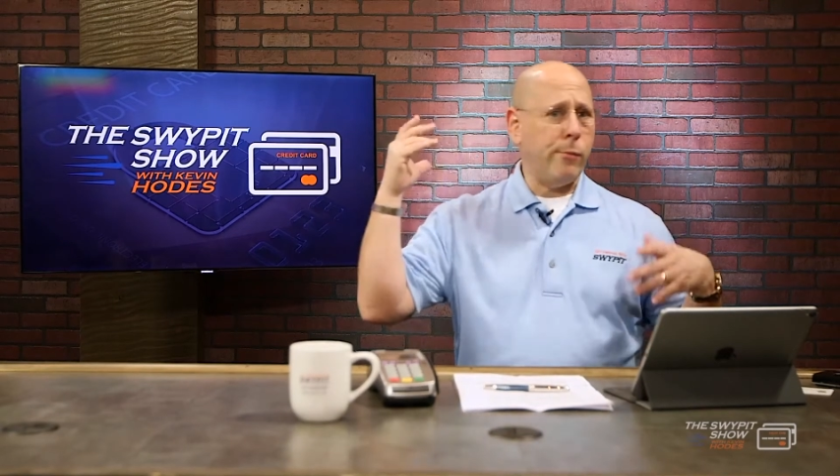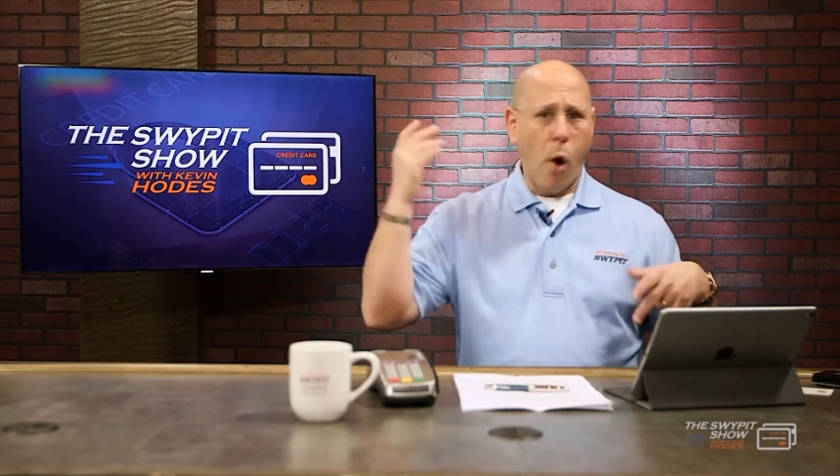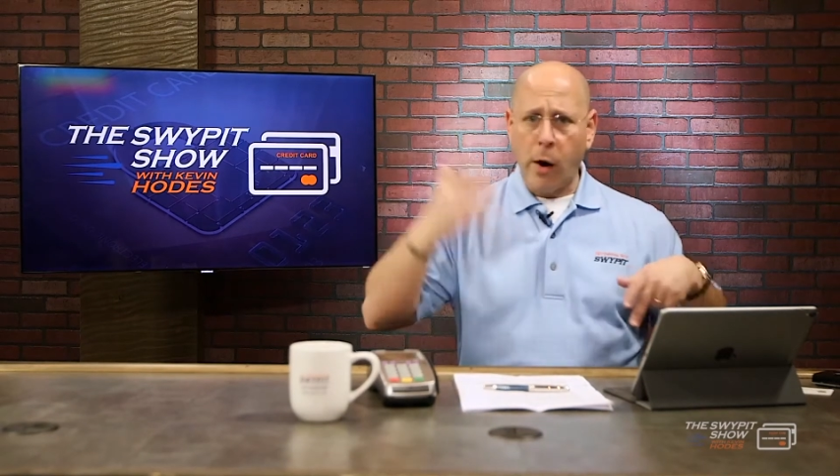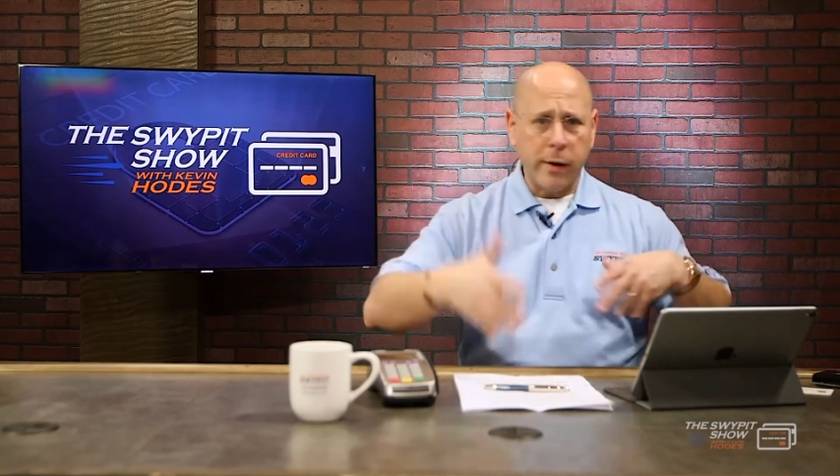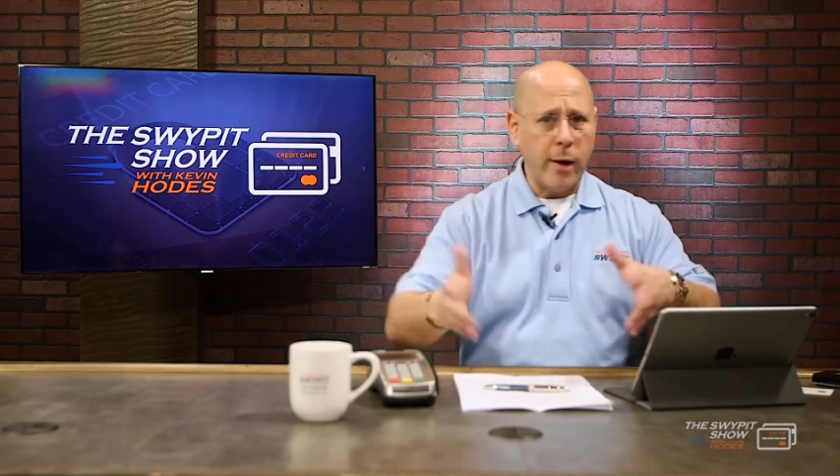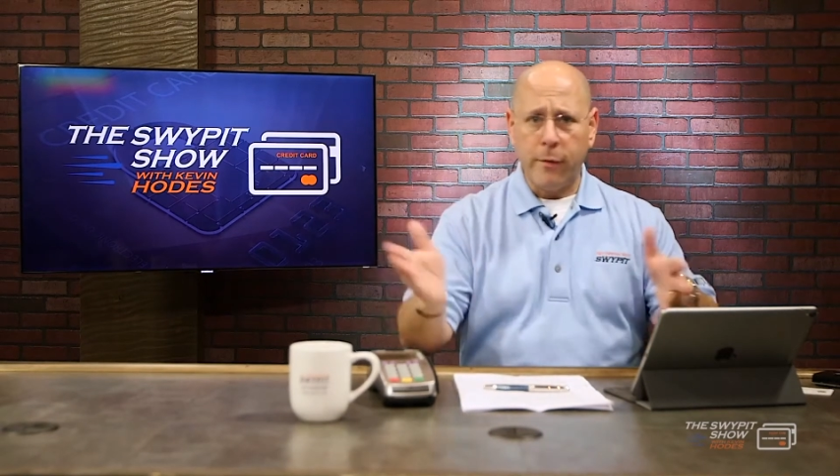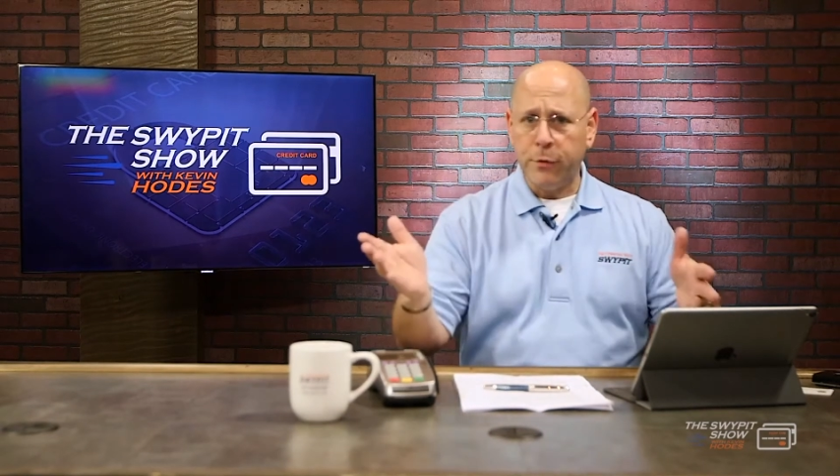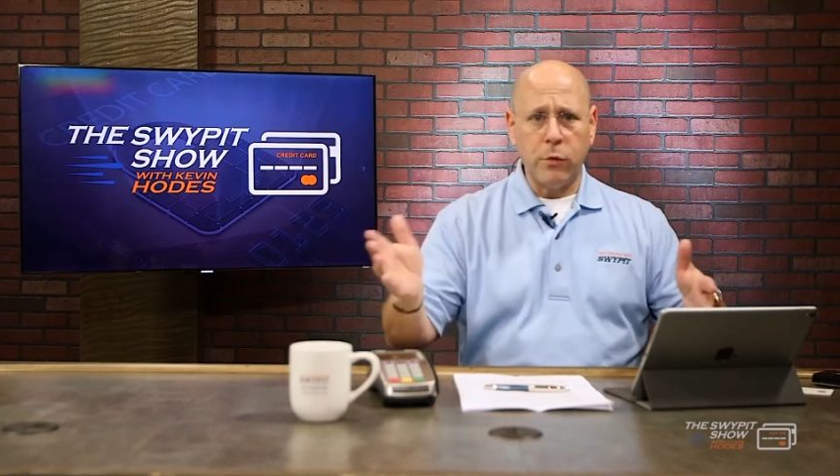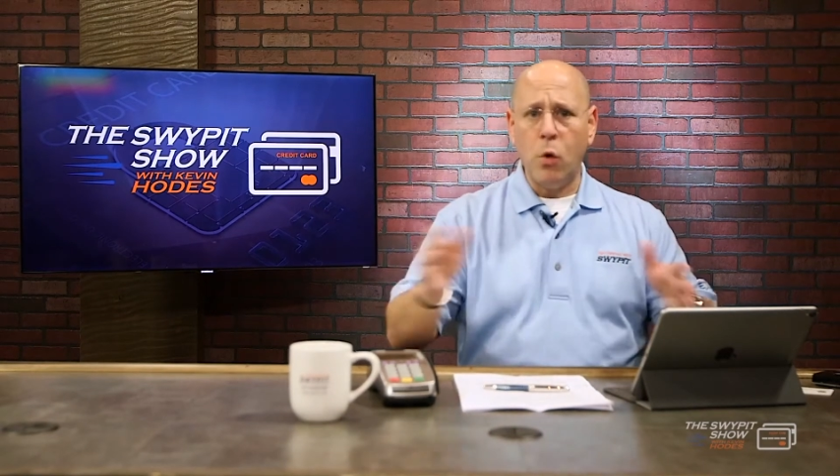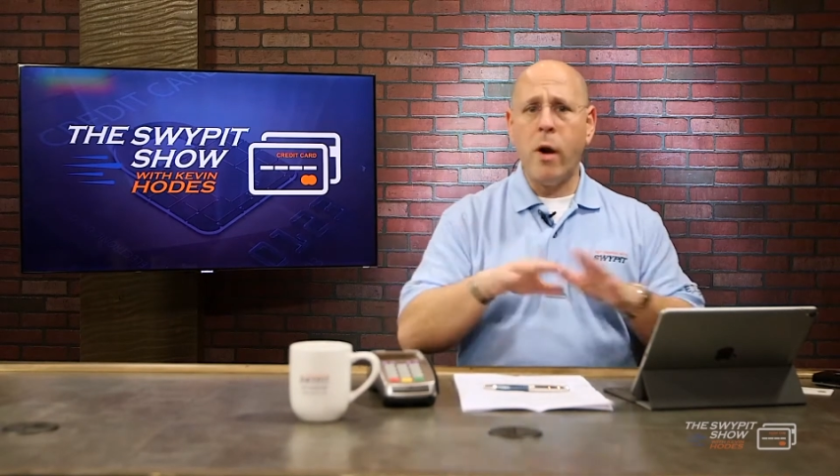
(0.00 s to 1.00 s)
walked in off the
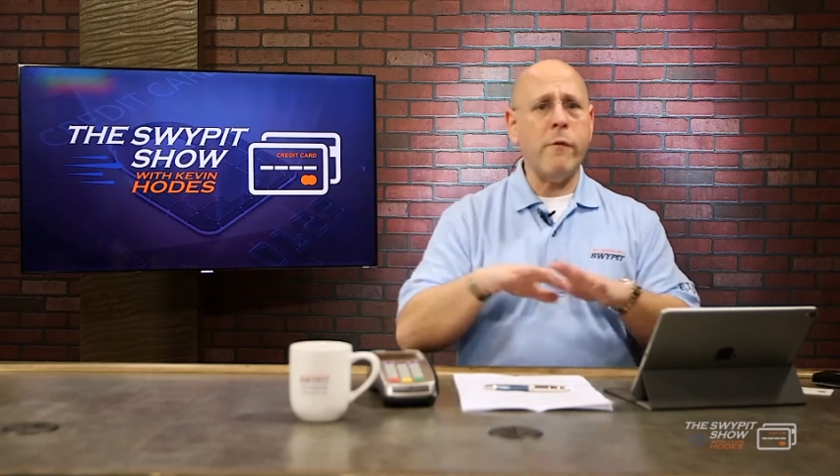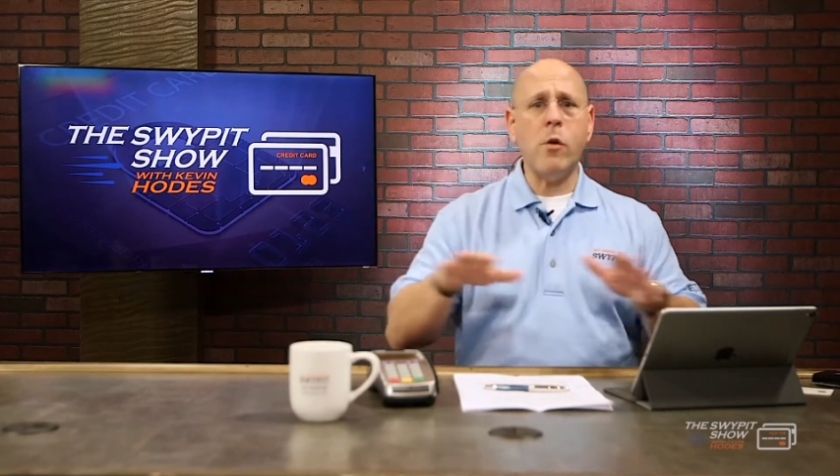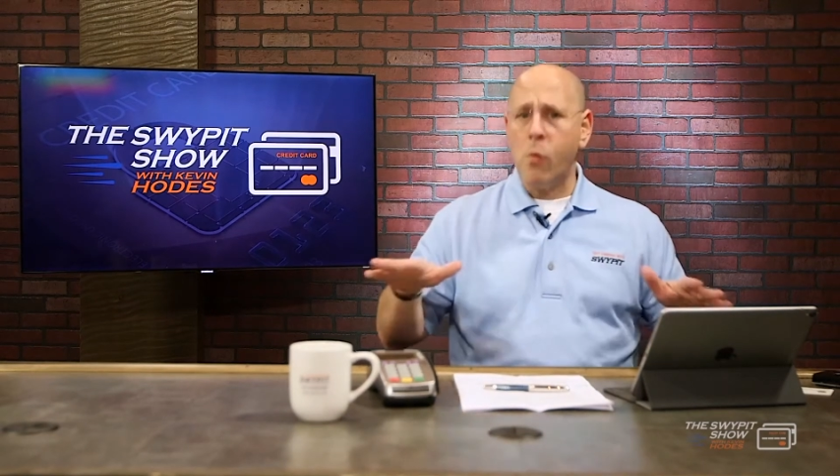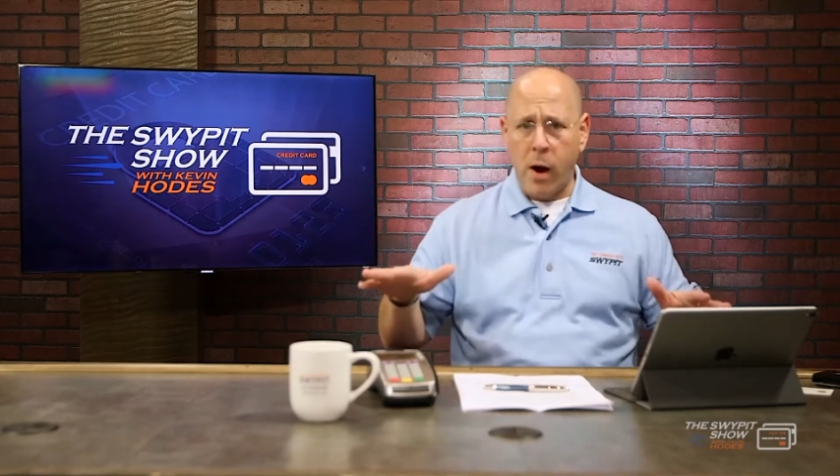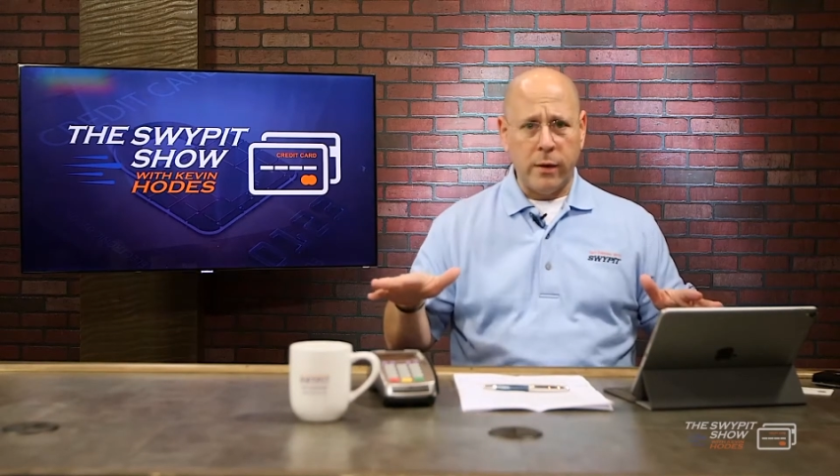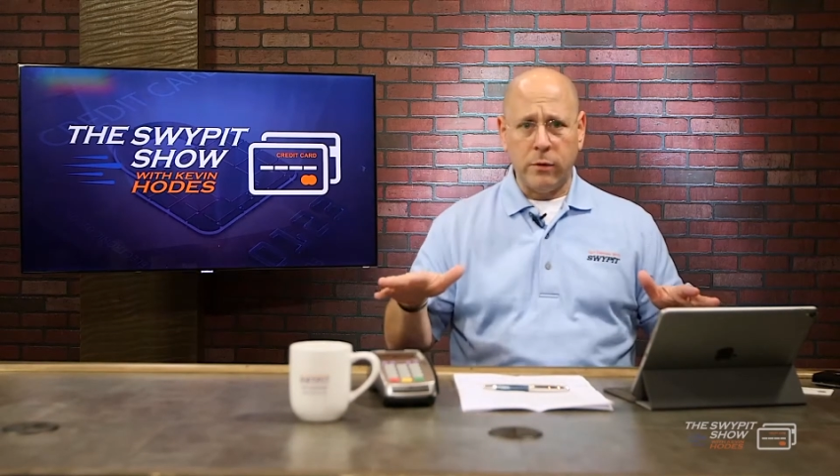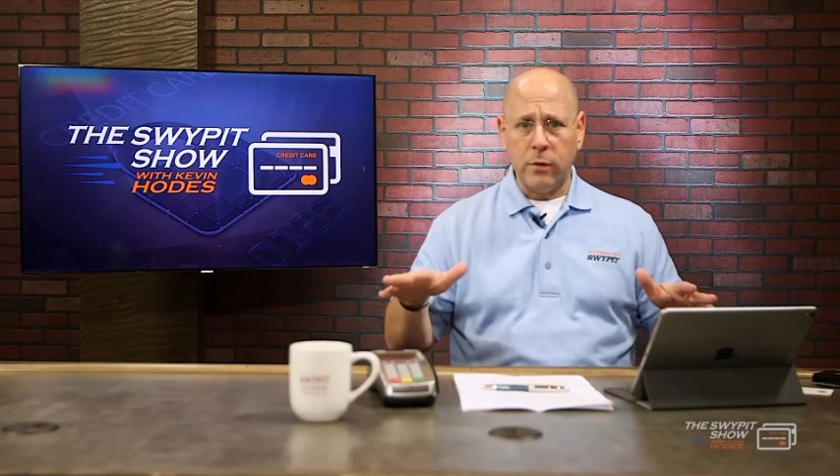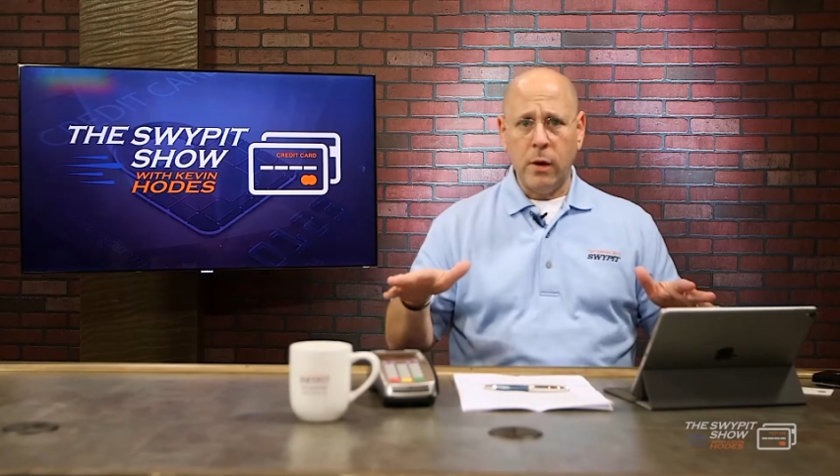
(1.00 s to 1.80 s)
street, whoever it was,